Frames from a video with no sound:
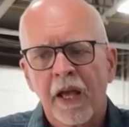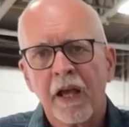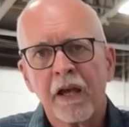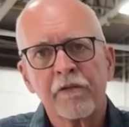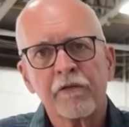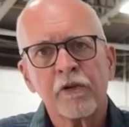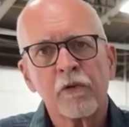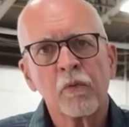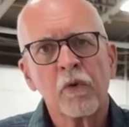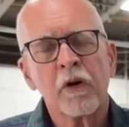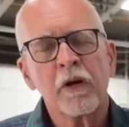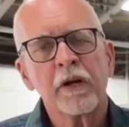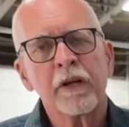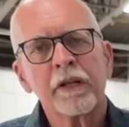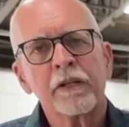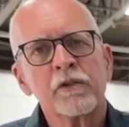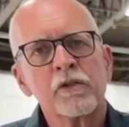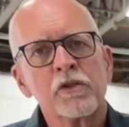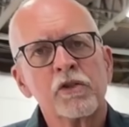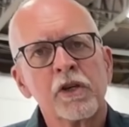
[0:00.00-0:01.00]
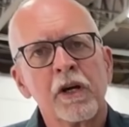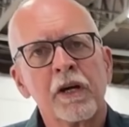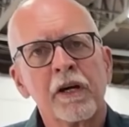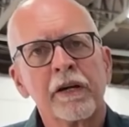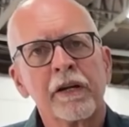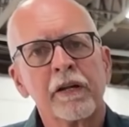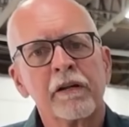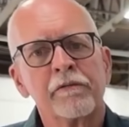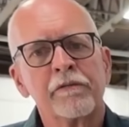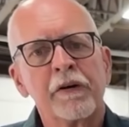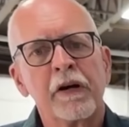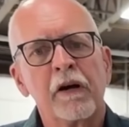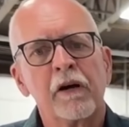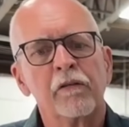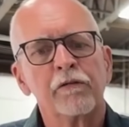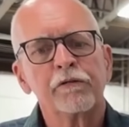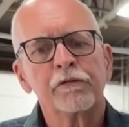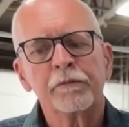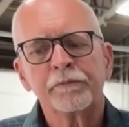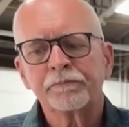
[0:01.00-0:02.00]
Hey everyone, it's John at Evolve.
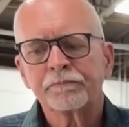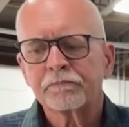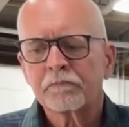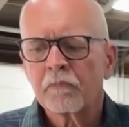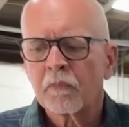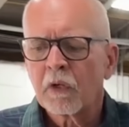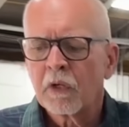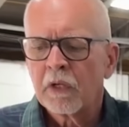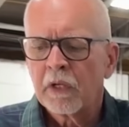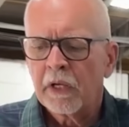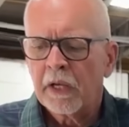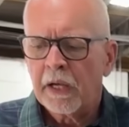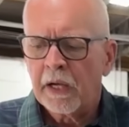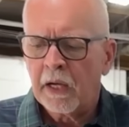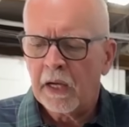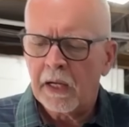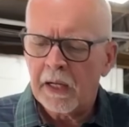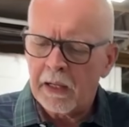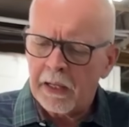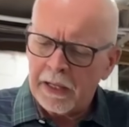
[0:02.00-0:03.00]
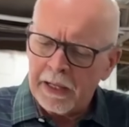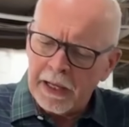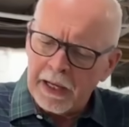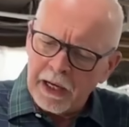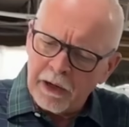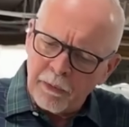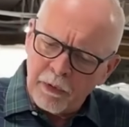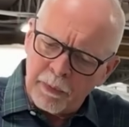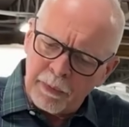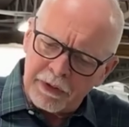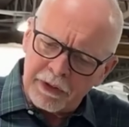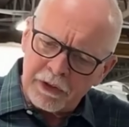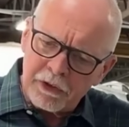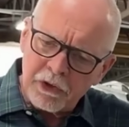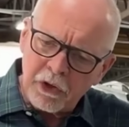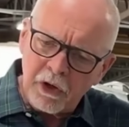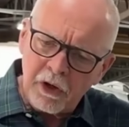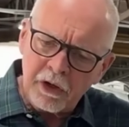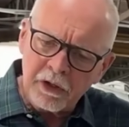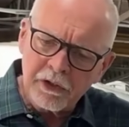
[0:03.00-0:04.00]
Hey, we wanted to
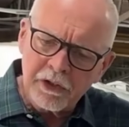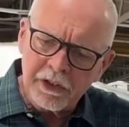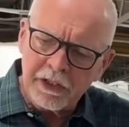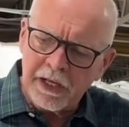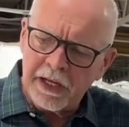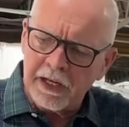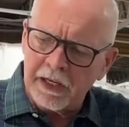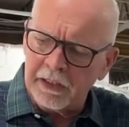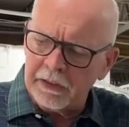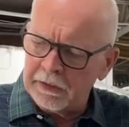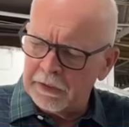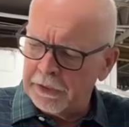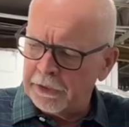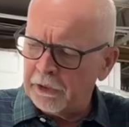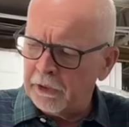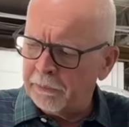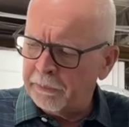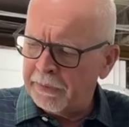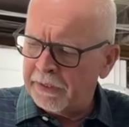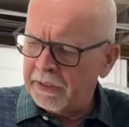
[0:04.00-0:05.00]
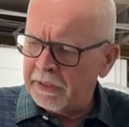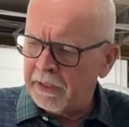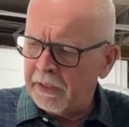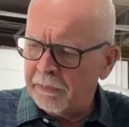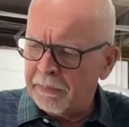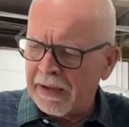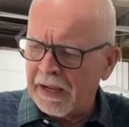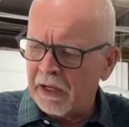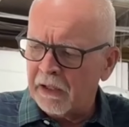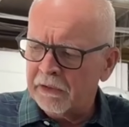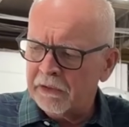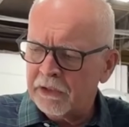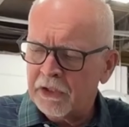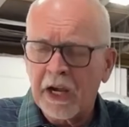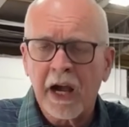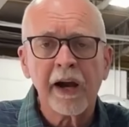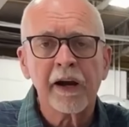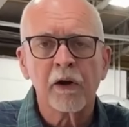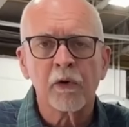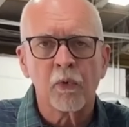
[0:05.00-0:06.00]
talk today a little bit about
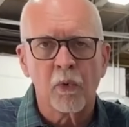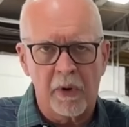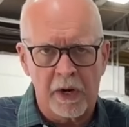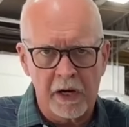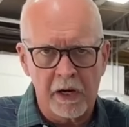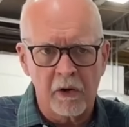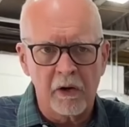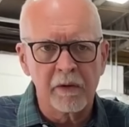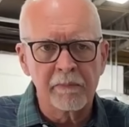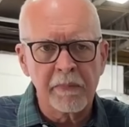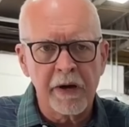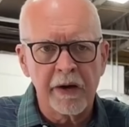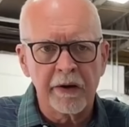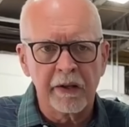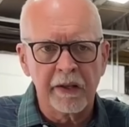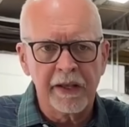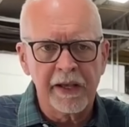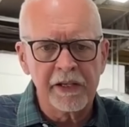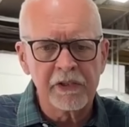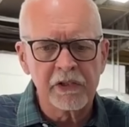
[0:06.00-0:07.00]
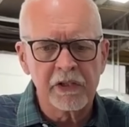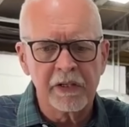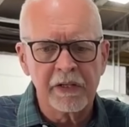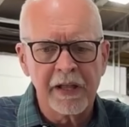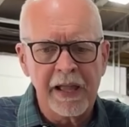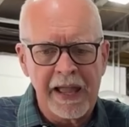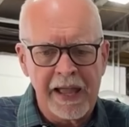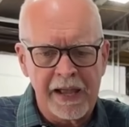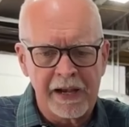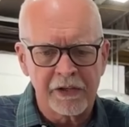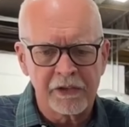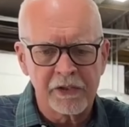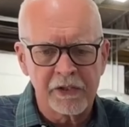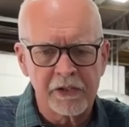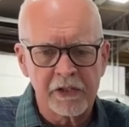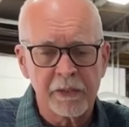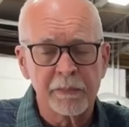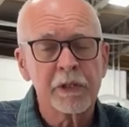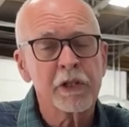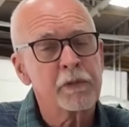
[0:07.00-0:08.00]
tire wear on Model S and X and
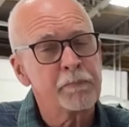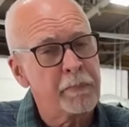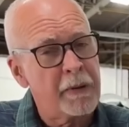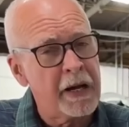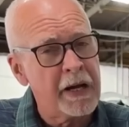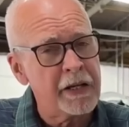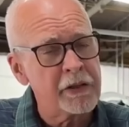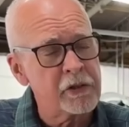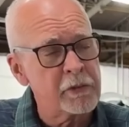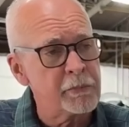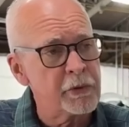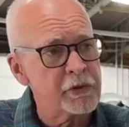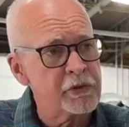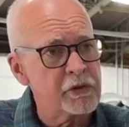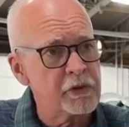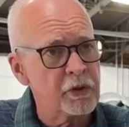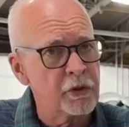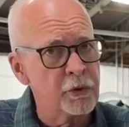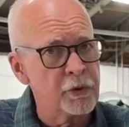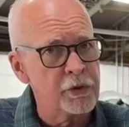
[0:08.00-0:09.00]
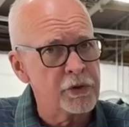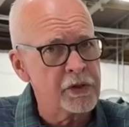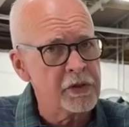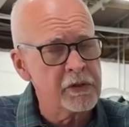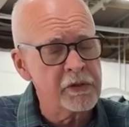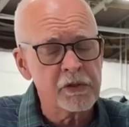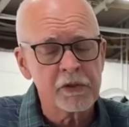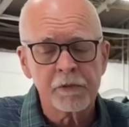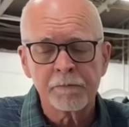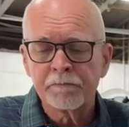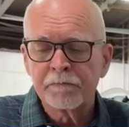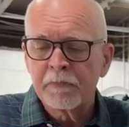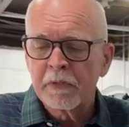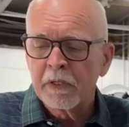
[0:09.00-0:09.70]
some of the possible solutions.